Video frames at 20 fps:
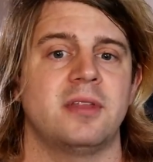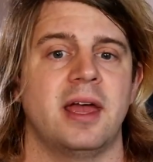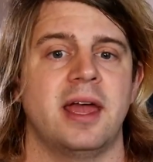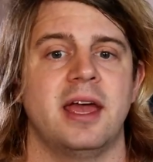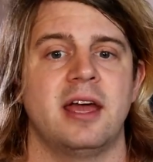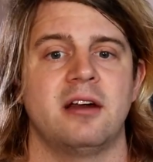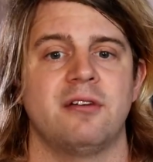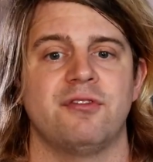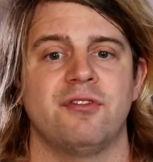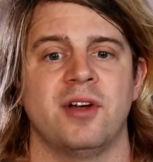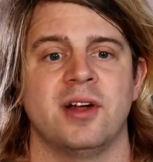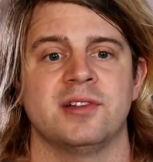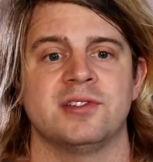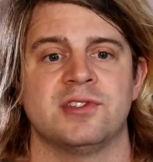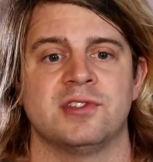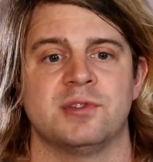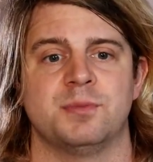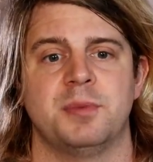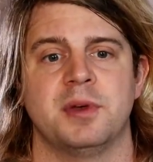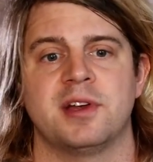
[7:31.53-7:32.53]
the head of
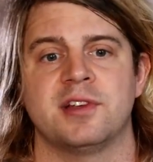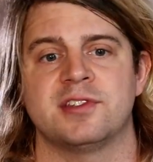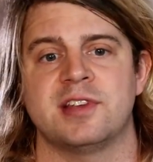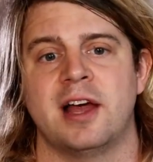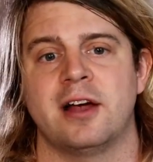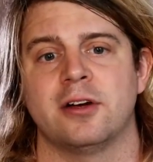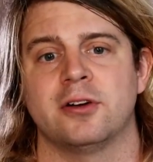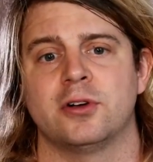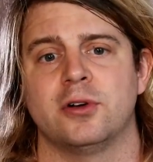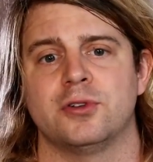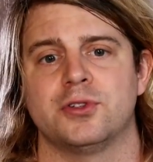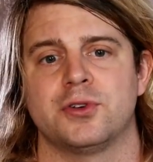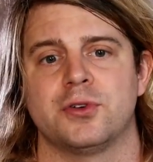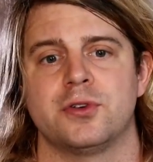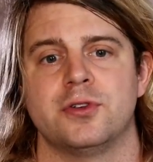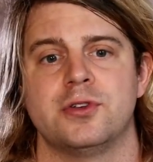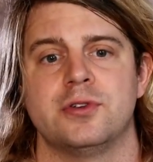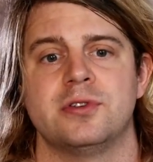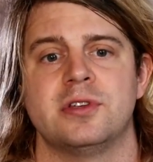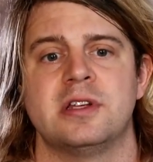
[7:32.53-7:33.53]
France's biggest
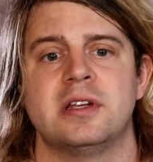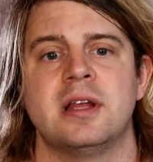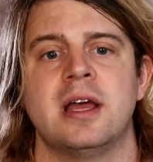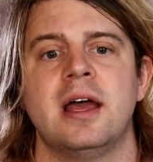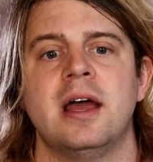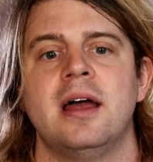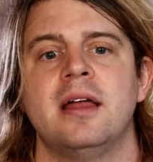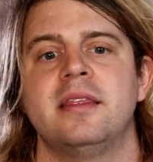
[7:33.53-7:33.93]
agricultural union,